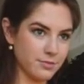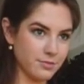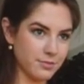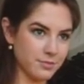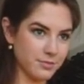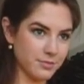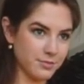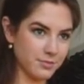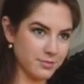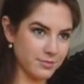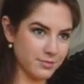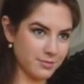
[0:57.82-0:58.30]

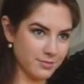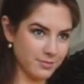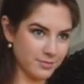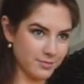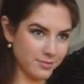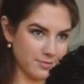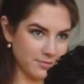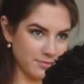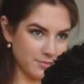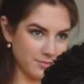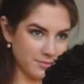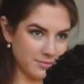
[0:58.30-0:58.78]

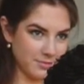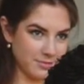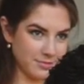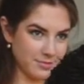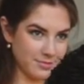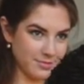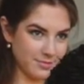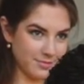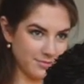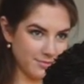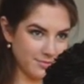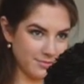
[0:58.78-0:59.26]

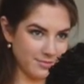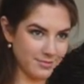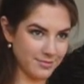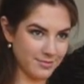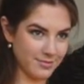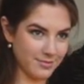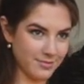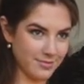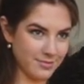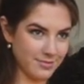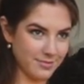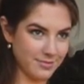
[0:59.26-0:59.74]

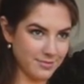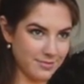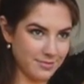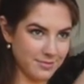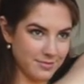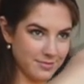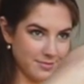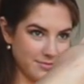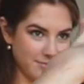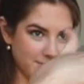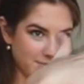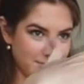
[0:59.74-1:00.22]

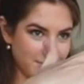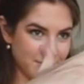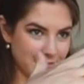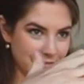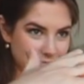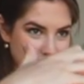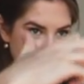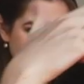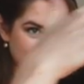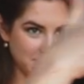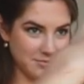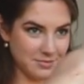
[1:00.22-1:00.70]

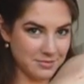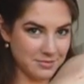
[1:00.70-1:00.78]
(silent)